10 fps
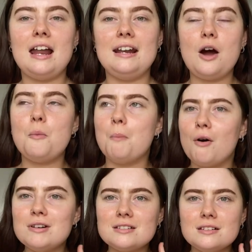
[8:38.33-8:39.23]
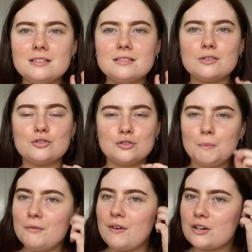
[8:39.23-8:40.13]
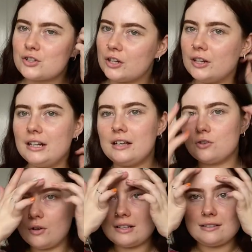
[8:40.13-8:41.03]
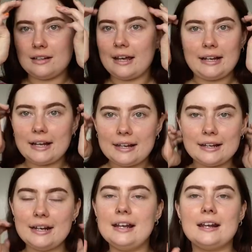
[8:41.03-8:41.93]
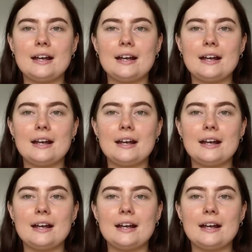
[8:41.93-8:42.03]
Now, Morrison's summer fashion is honestly like killing it.